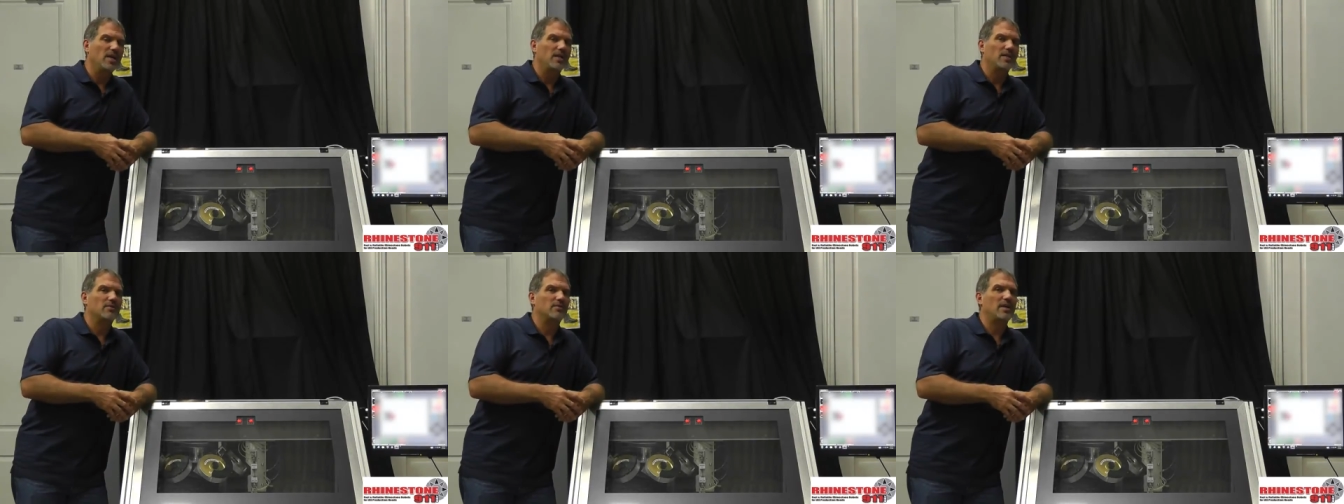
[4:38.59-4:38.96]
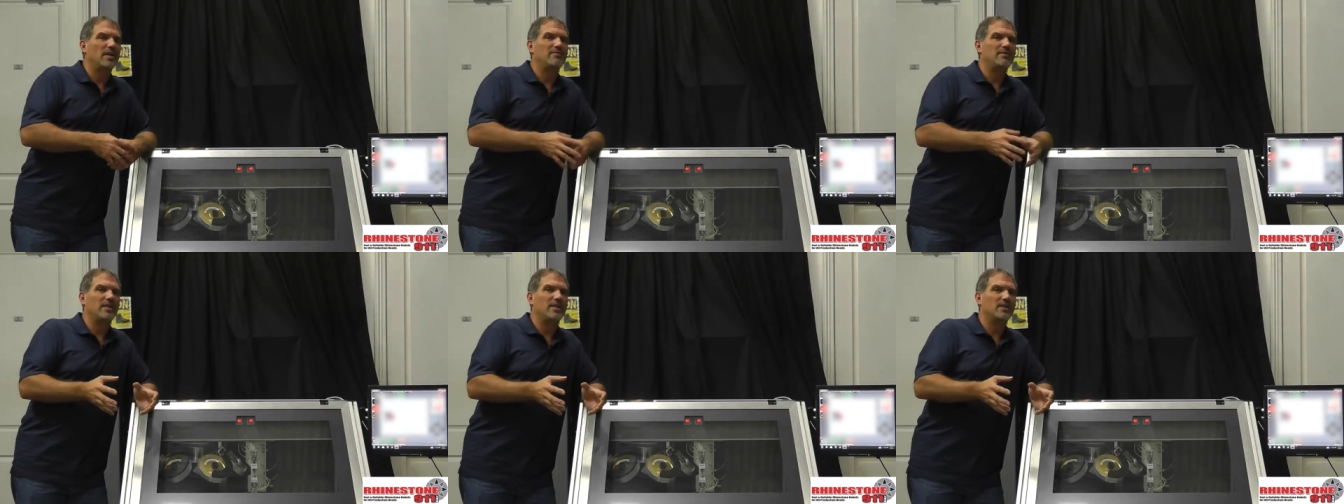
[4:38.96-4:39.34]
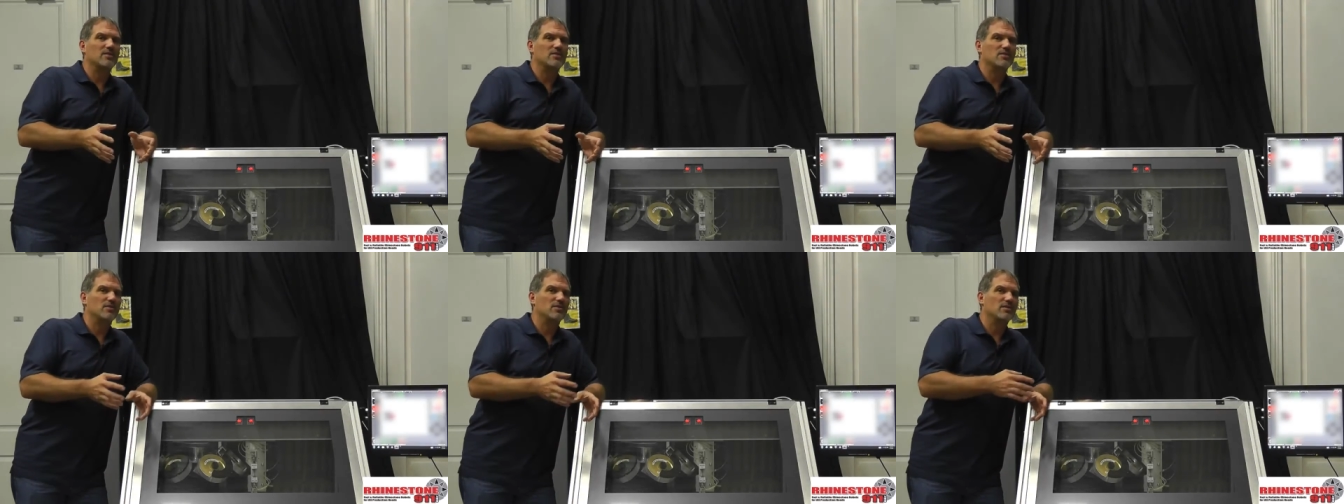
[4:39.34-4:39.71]
you don't have any
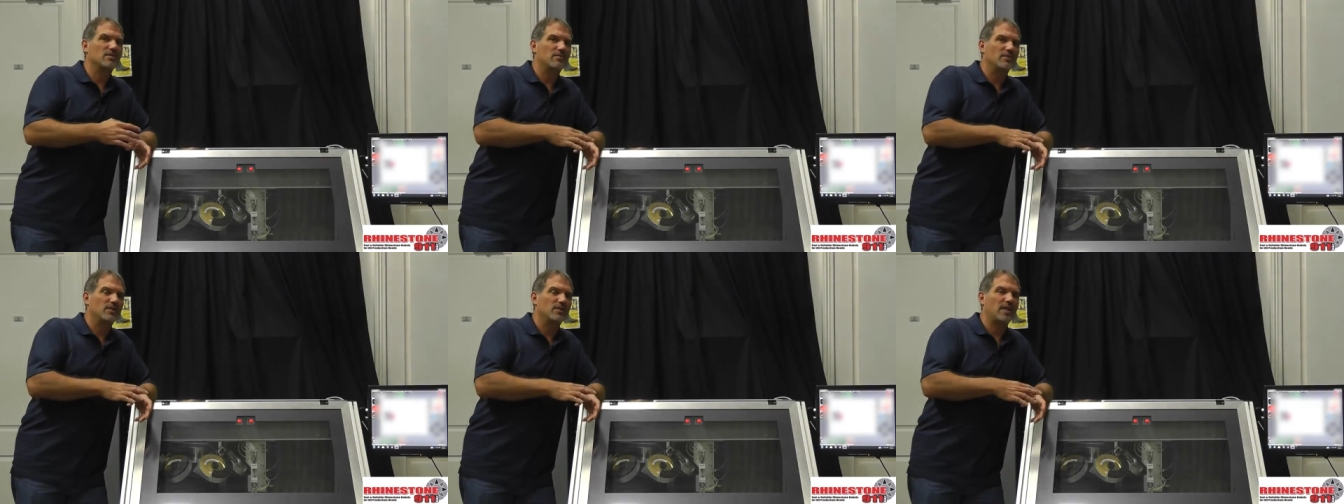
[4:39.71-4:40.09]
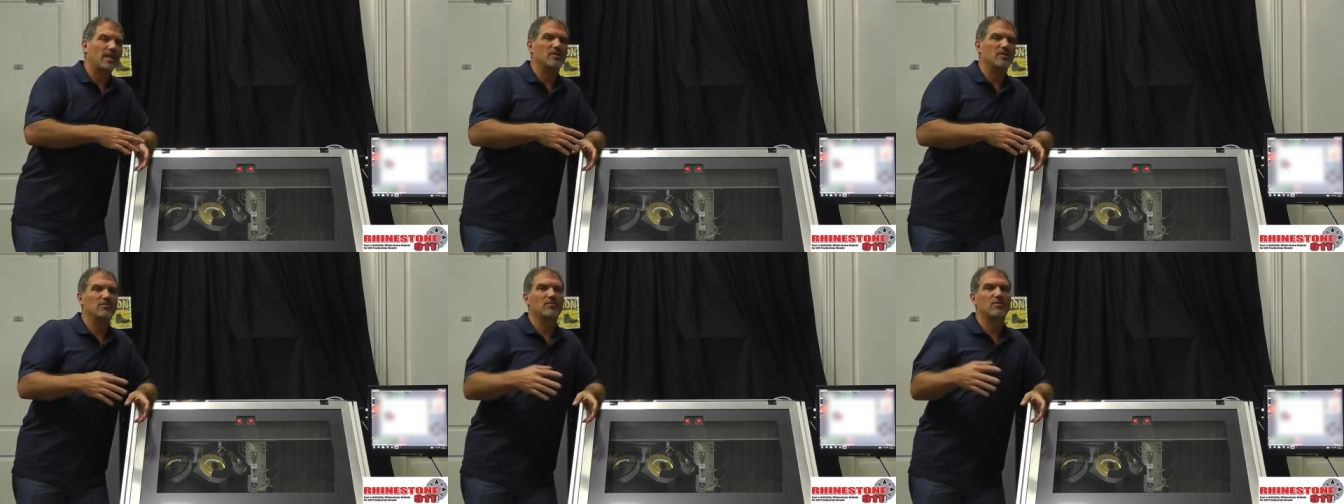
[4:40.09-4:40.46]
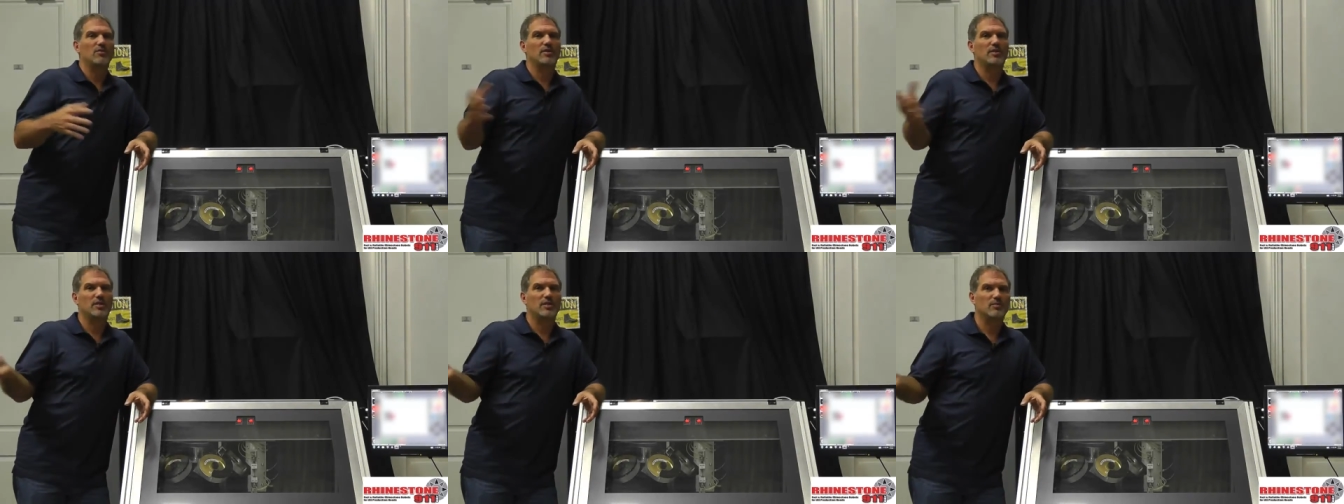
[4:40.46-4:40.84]
concerns if you're in
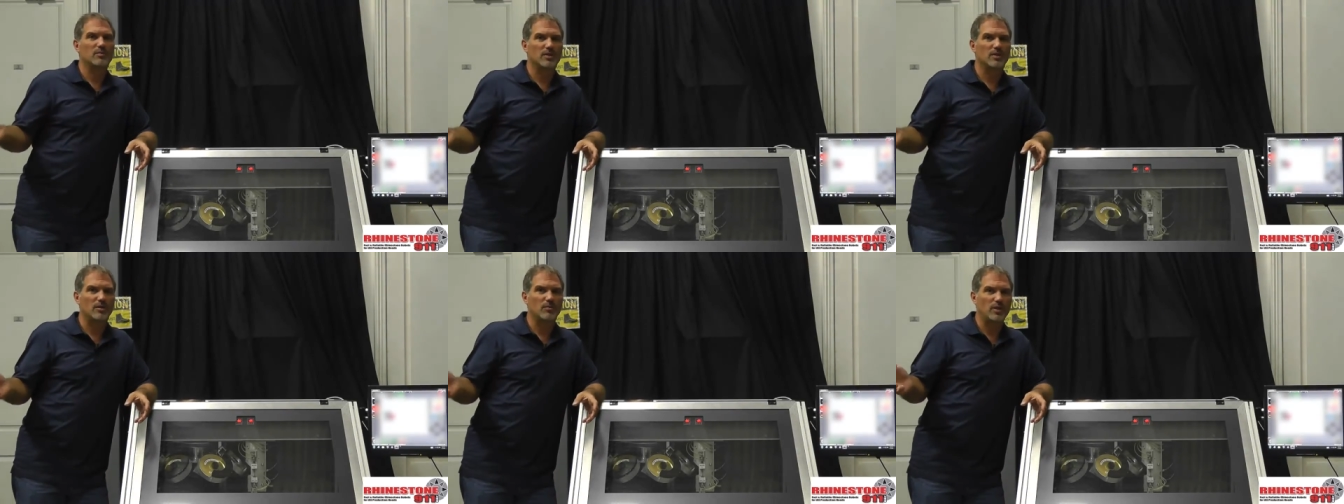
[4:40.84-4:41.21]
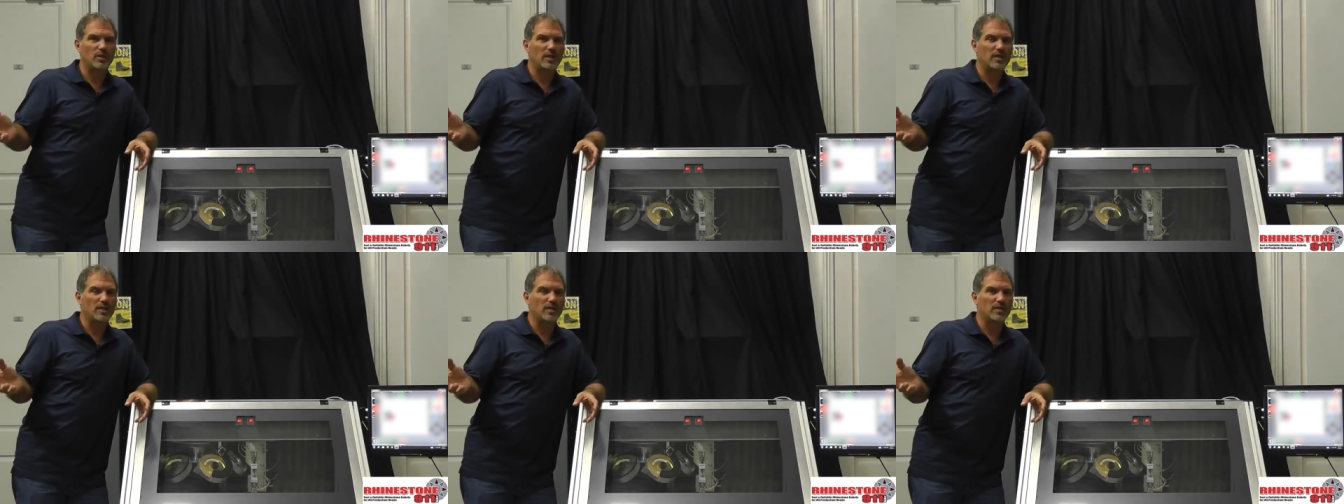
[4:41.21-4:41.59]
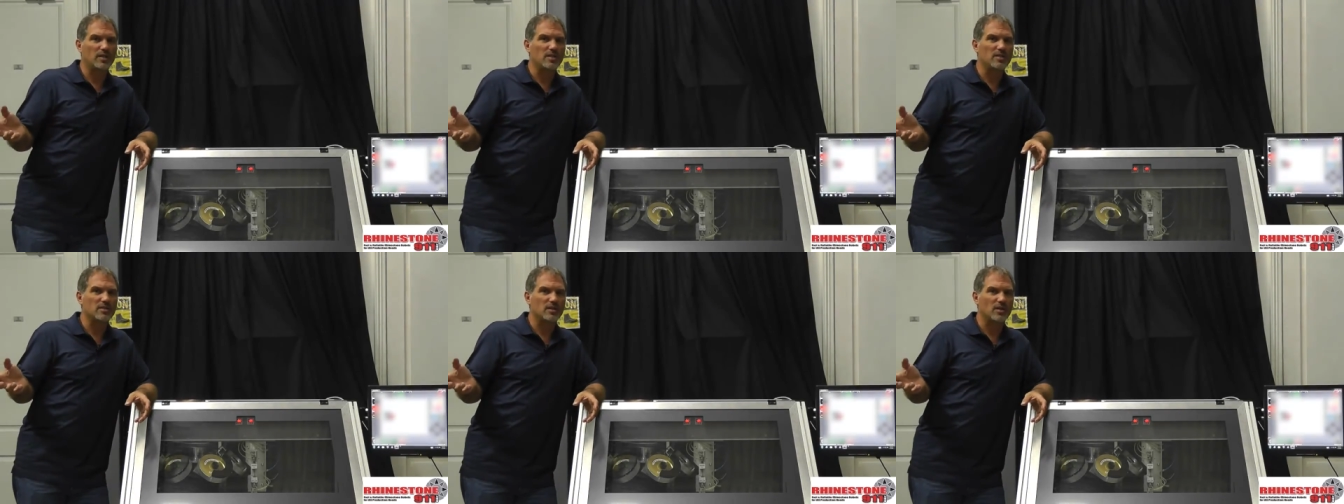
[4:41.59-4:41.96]
California and we're completely on the
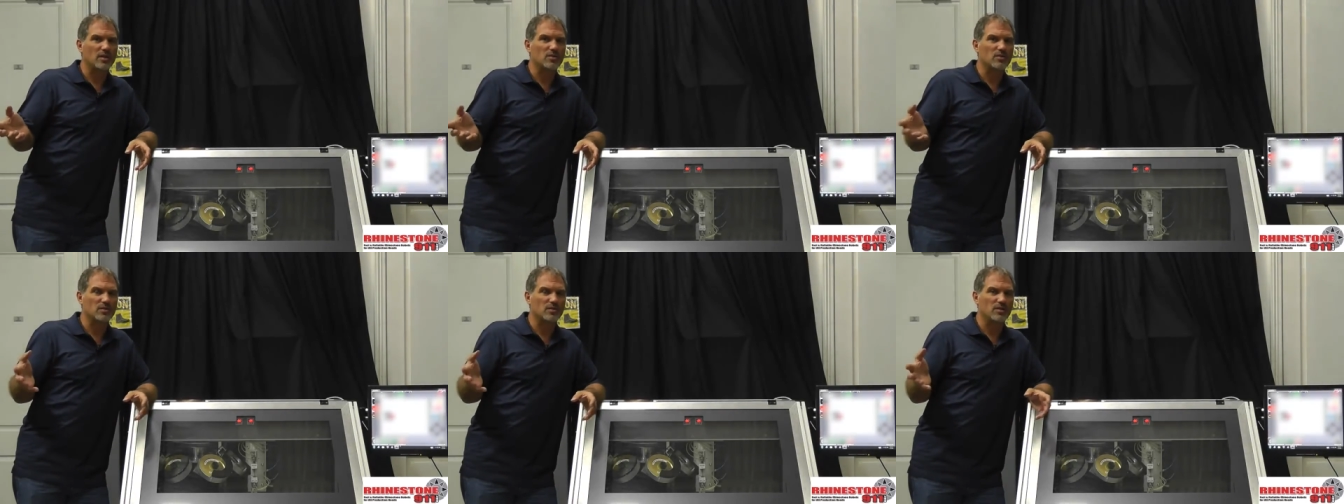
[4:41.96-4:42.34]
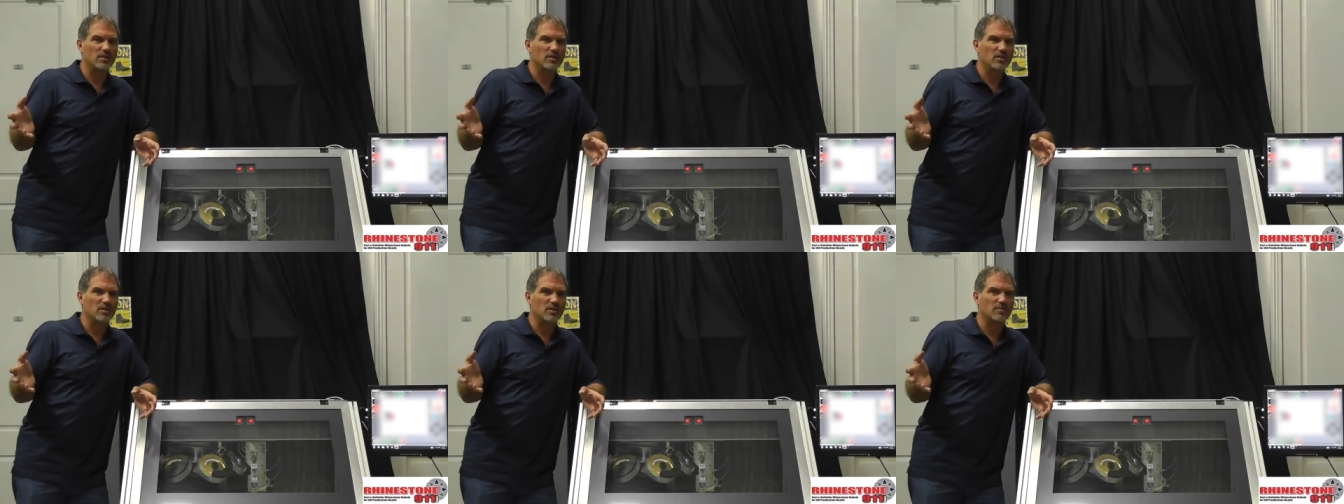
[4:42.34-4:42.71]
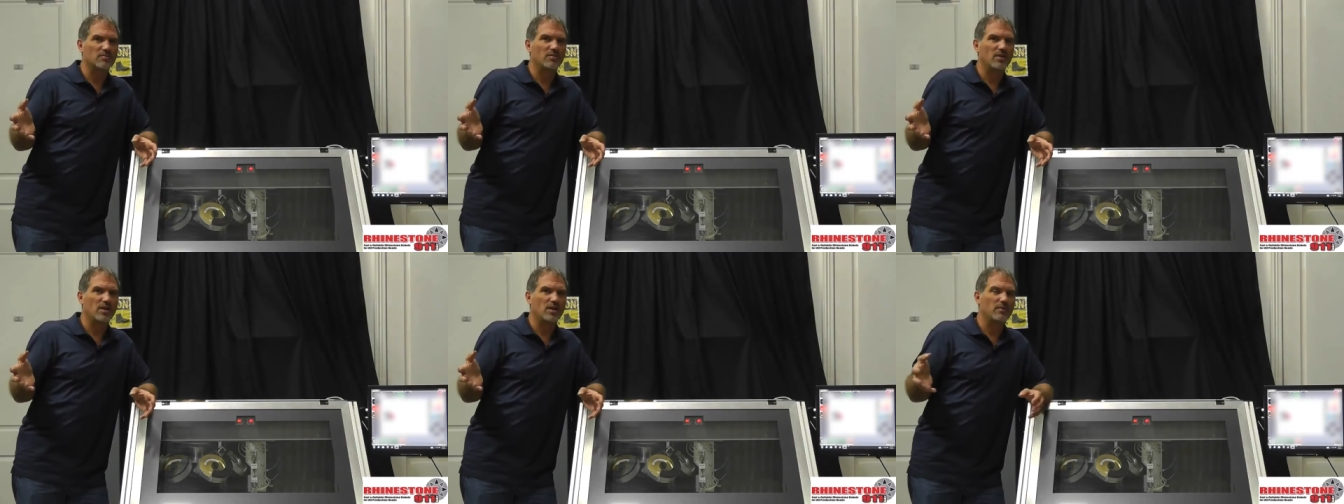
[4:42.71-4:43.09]
East Coast as
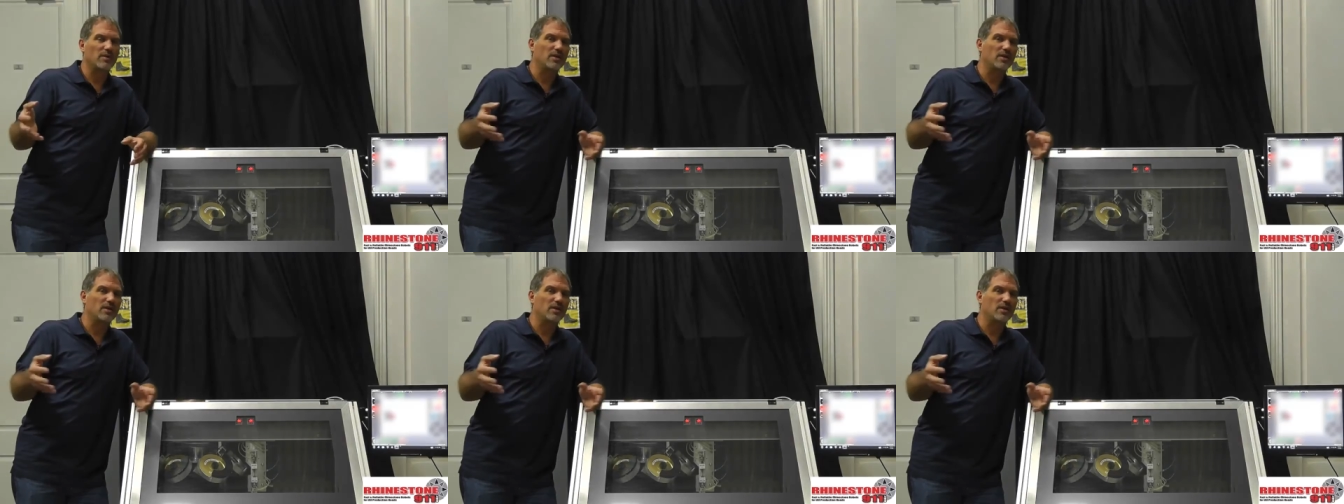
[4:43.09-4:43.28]
far away.